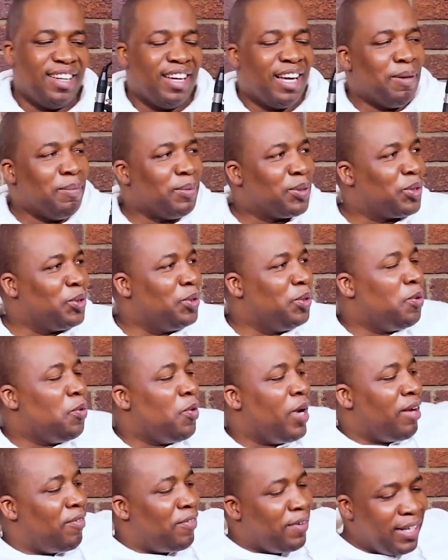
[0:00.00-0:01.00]
I'm too
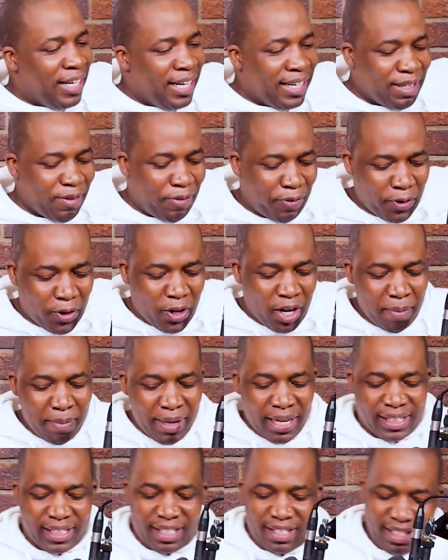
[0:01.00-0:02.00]
waving like a
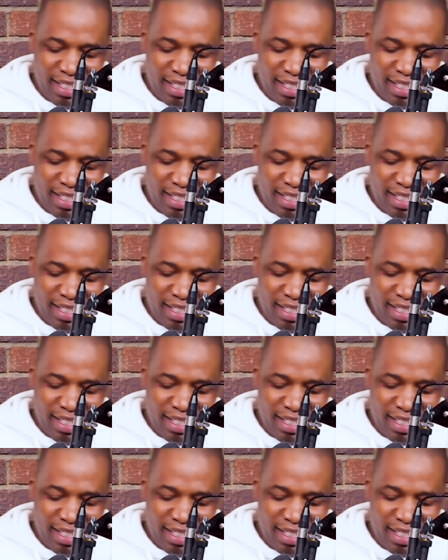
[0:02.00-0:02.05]
format.